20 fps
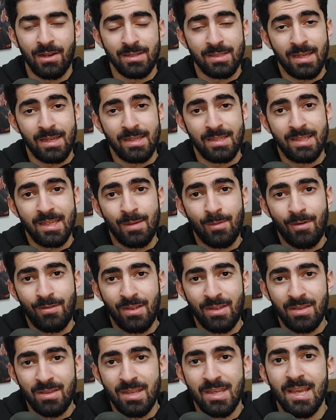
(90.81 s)
It's like some of
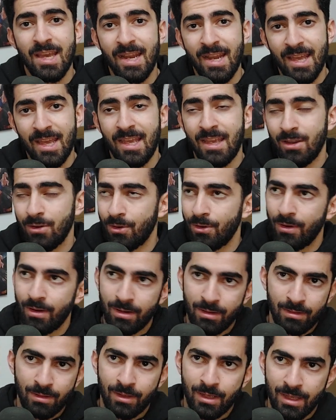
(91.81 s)
the DNA, or
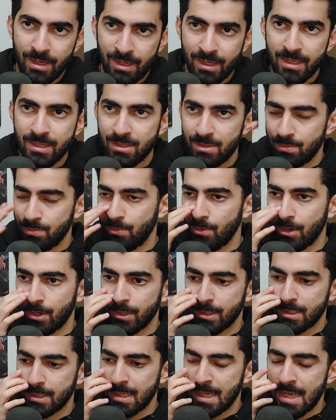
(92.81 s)
in his
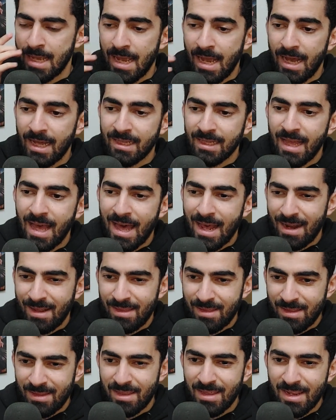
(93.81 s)
words, a lot of
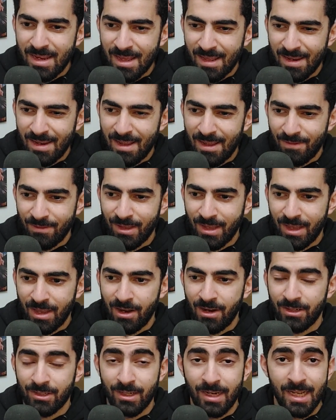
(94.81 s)
the DNA of the
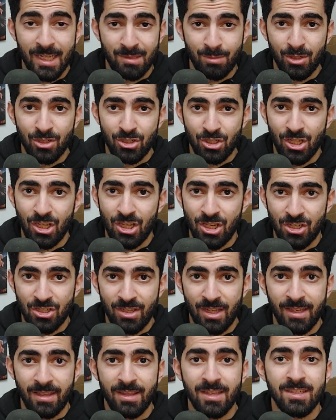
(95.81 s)
character has been changed.
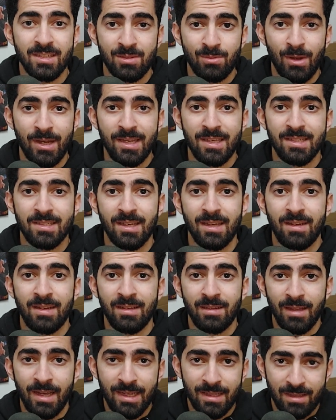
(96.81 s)
Like, this is why he said
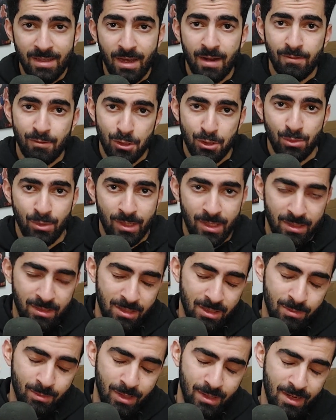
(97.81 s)
he liked God of War
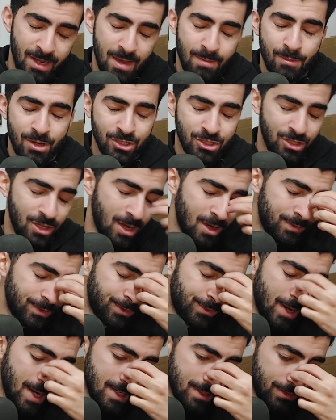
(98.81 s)
2018, but not much God of
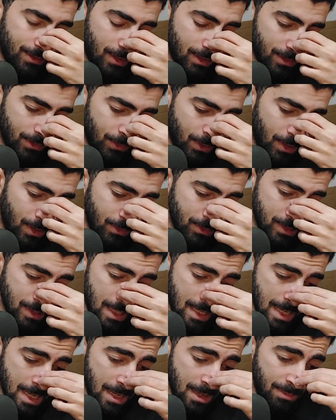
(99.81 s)
War Ragnarok Kratos,
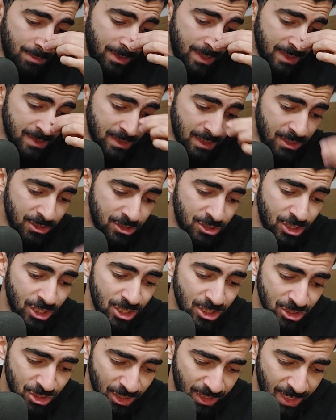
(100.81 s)
because it
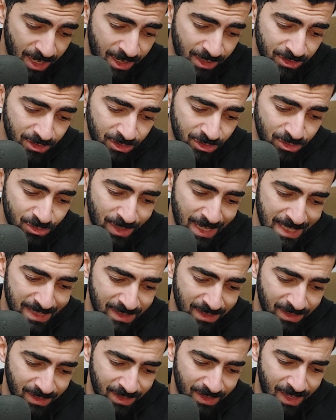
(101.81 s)
changed the character
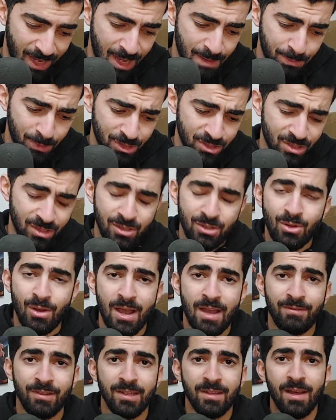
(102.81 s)
drastically. I personally don't
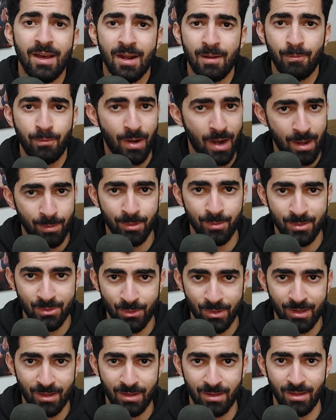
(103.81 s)
have a lot of problems
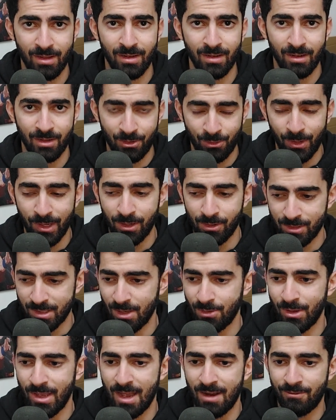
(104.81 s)
with Kratos
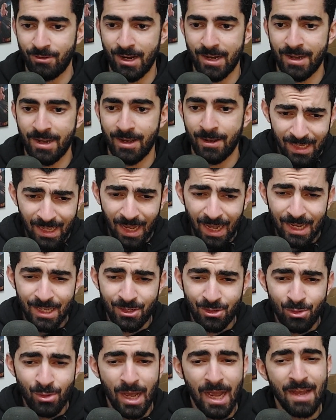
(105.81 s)
that we have right now. I
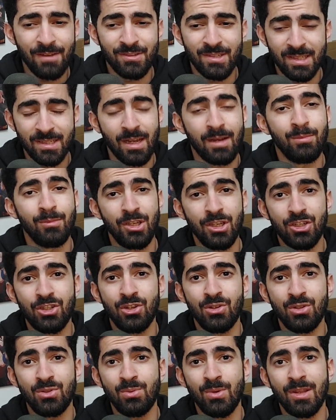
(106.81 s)
do have some
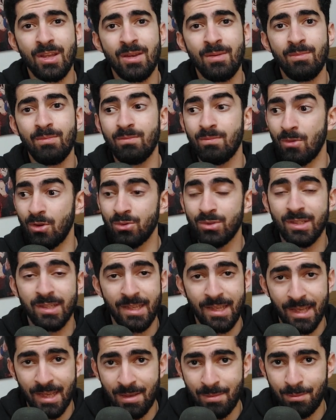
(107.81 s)
issues with him,
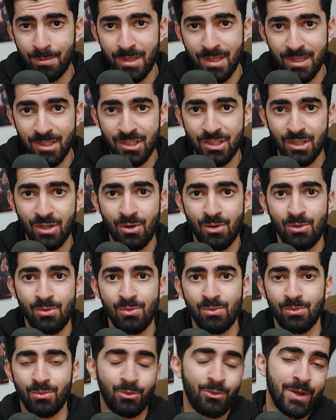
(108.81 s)
mostly him being
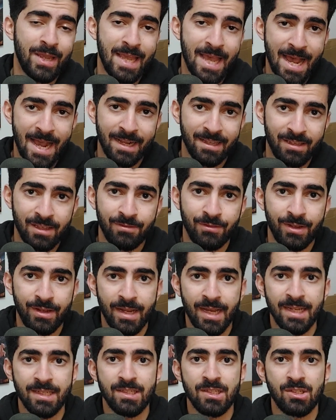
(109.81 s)
so reactive and
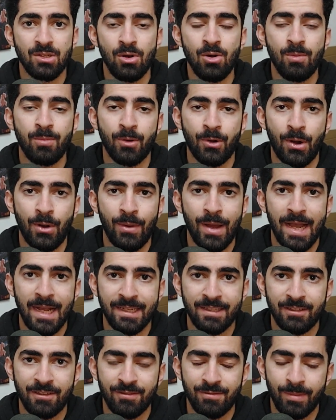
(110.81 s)
not so
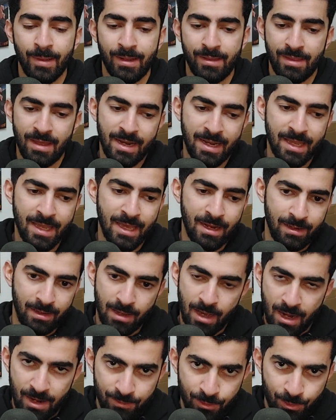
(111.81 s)
proactive, but then again,
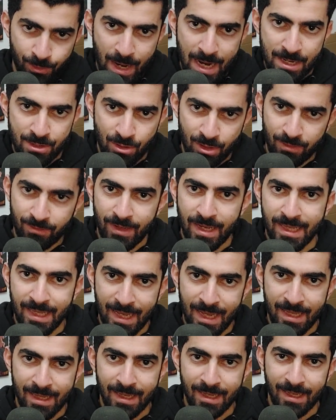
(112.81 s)
God of War Ragnarok
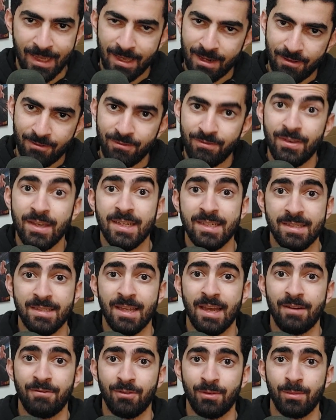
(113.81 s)
Valhalla kind of fixed
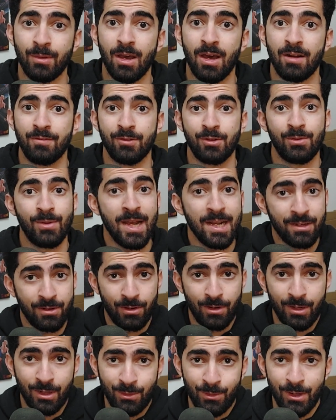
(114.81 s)
that from God of War
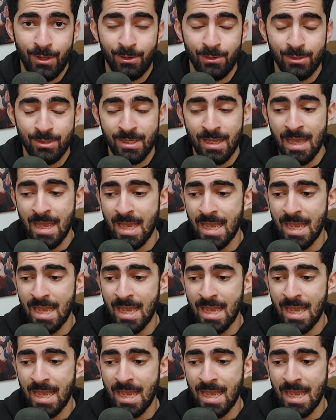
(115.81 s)
Ragnarok Kratos.